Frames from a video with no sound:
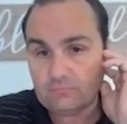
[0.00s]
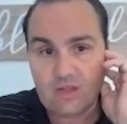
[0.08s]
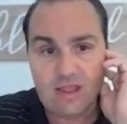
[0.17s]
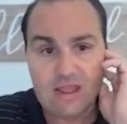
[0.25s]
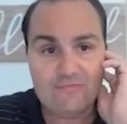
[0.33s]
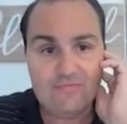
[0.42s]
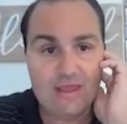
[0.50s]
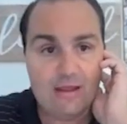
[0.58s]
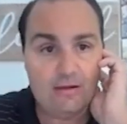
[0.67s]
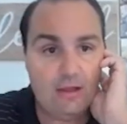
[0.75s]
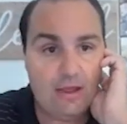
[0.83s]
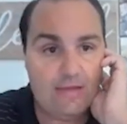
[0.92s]
have that,
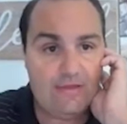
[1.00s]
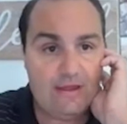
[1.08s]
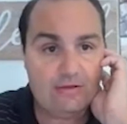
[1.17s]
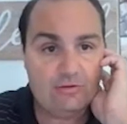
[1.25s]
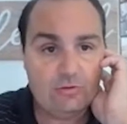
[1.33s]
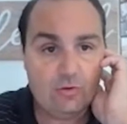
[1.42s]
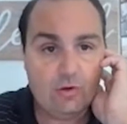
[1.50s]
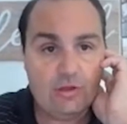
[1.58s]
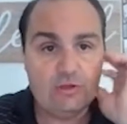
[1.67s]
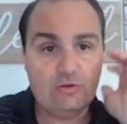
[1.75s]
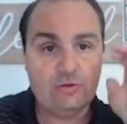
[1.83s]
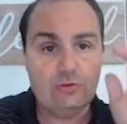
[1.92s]
and then all you
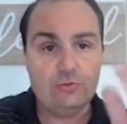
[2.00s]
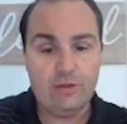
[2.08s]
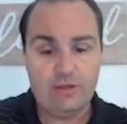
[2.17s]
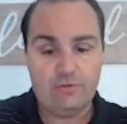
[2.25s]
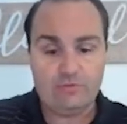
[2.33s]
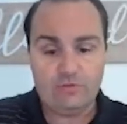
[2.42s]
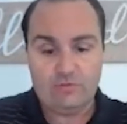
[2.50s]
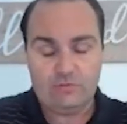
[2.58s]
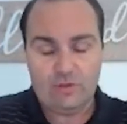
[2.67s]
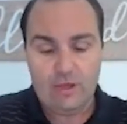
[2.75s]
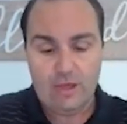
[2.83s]
gotta do is just